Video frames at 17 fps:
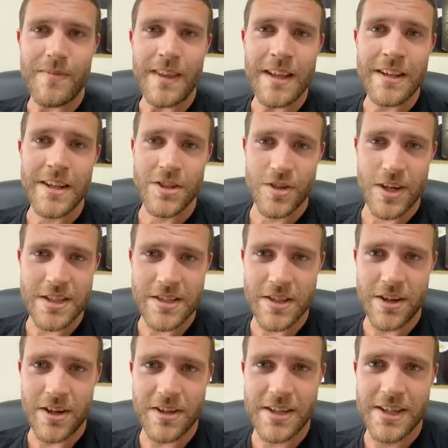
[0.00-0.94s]
to
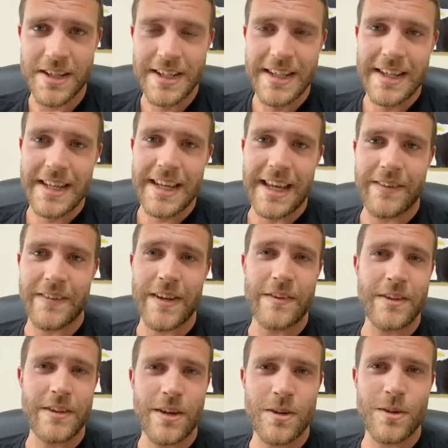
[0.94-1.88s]
trust God, even
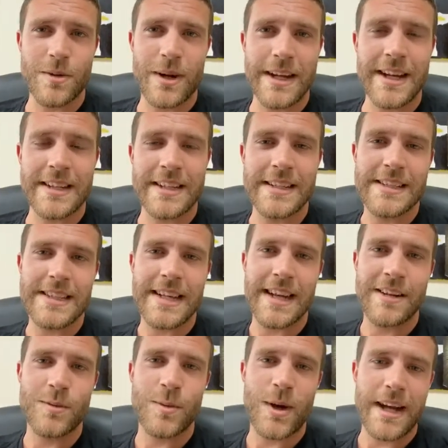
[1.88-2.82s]
if you don't quite
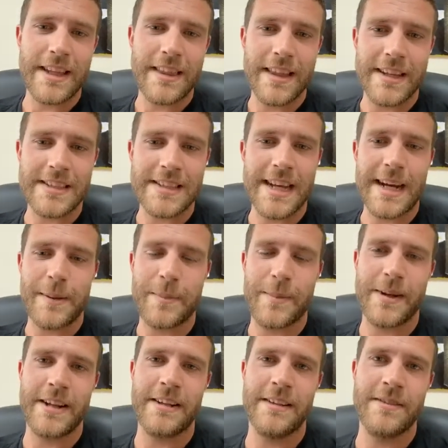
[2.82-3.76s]
understand why things are
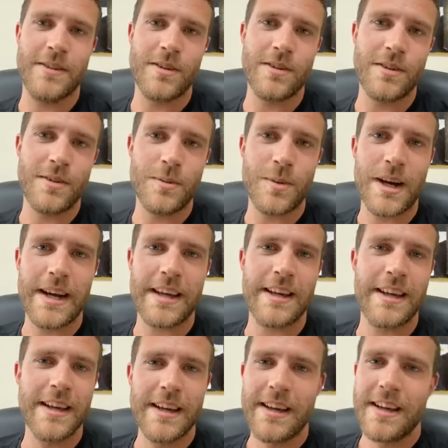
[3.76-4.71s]
happening, or
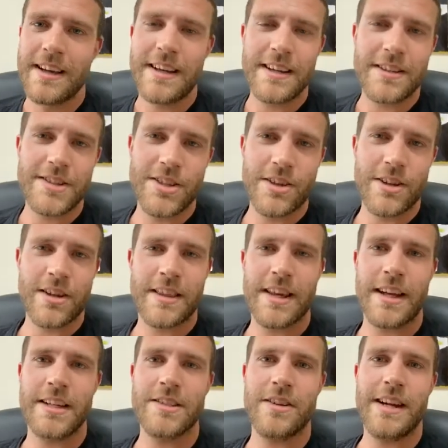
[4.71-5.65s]
why certain
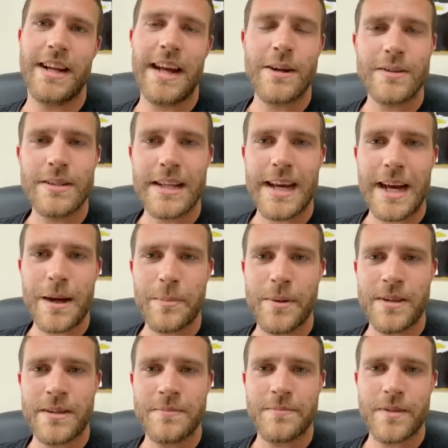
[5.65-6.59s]
things are allowed to
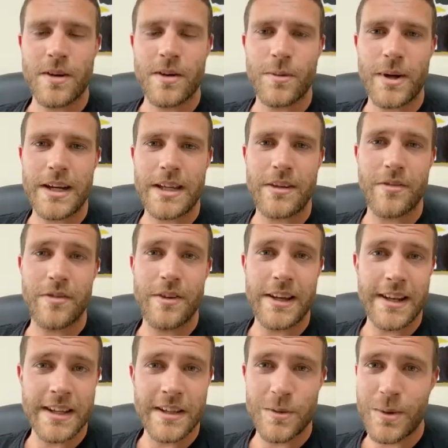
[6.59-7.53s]
happen, or why you're
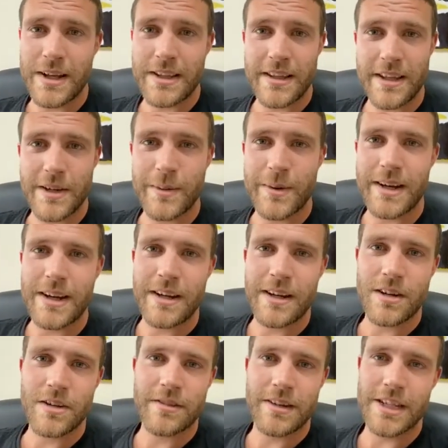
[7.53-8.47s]
feeling the way that you
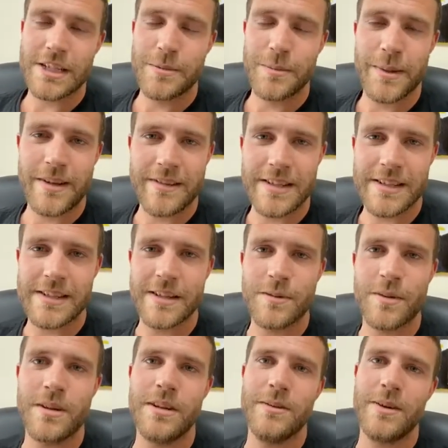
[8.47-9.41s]
are, or
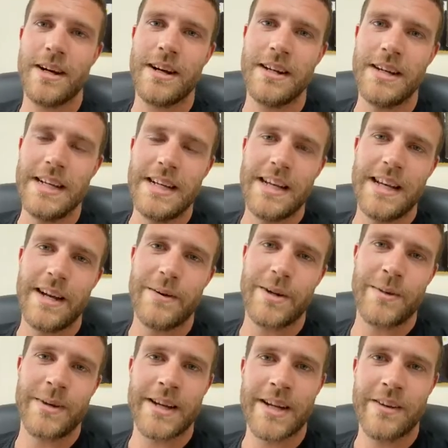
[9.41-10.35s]
experiencing what you are. I
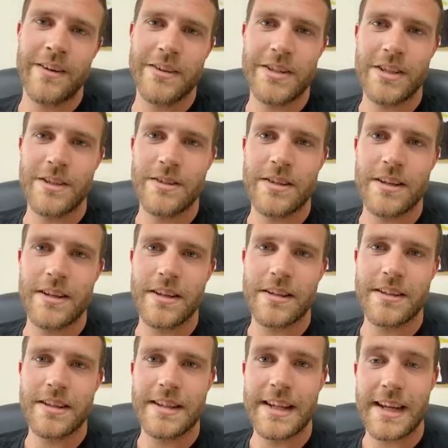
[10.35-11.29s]
want to encourage you
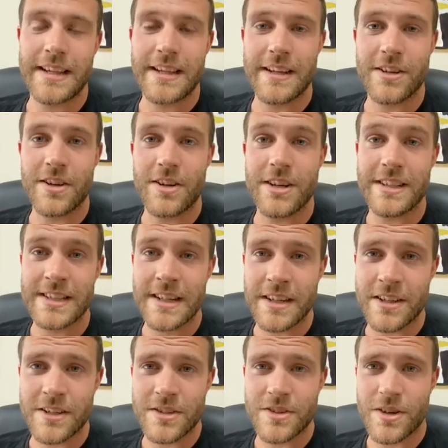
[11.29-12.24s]
today that God is
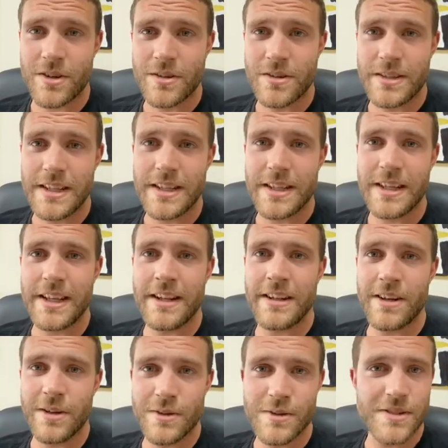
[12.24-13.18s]
in control. He
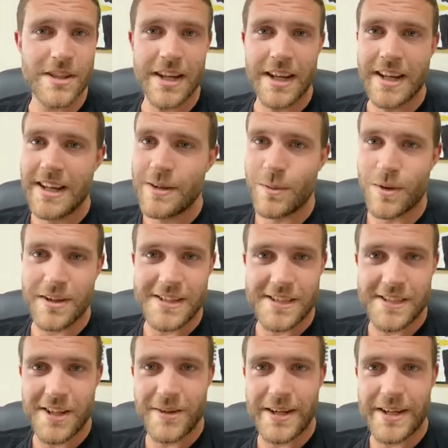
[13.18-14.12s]
knows what
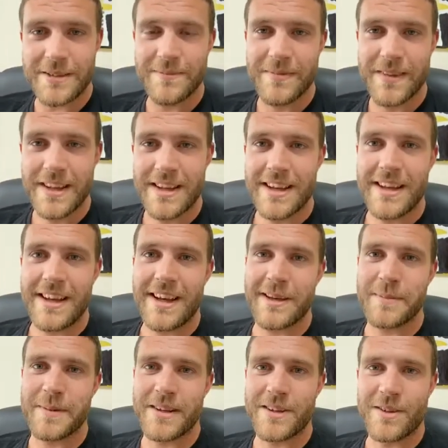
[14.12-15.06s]
he's doing
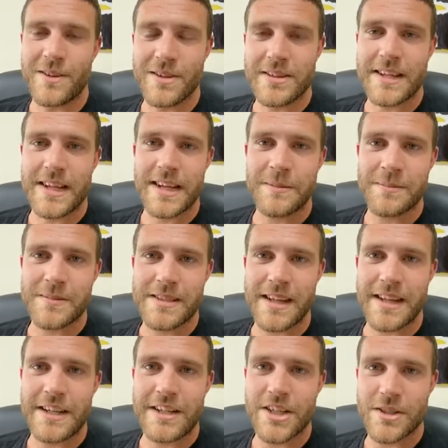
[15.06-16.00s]
at all times,
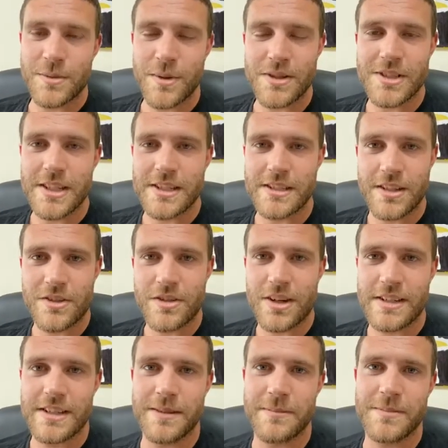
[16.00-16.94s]
and he just wants us to
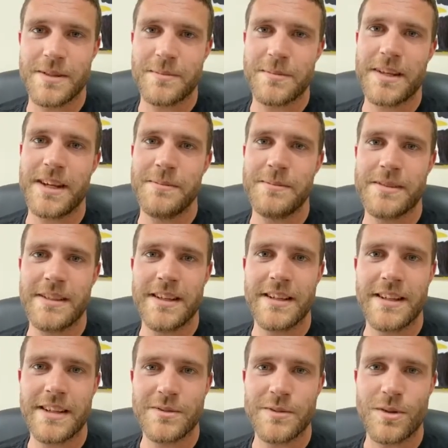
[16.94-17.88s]
trust him sometimes,
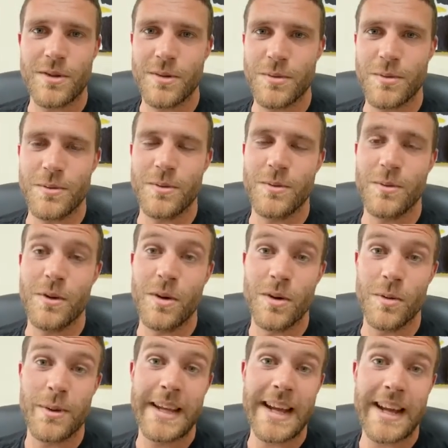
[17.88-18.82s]
and that's all
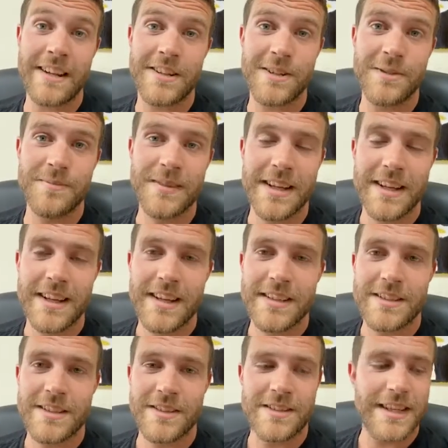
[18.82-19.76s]
we can do.
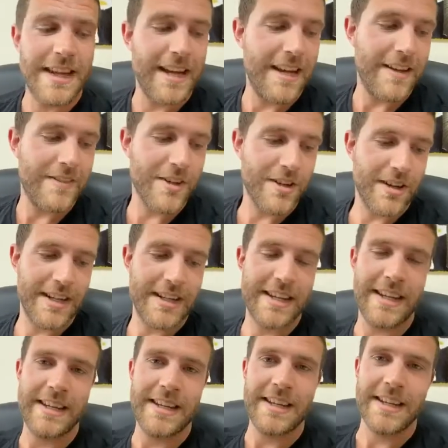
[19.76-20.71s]
So yeah, have a great
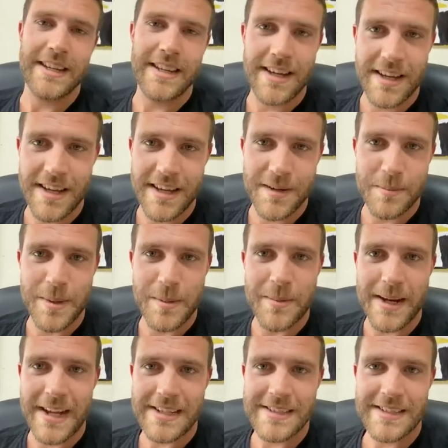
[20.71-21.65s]
day, be
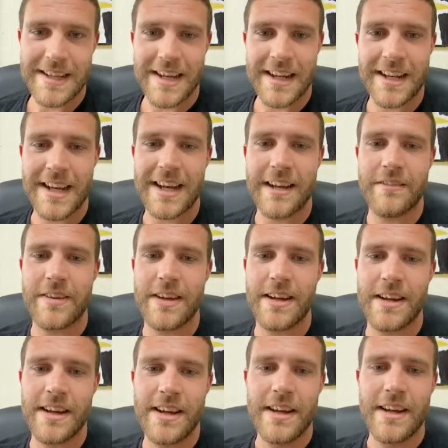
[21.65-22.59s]
blessed, and have a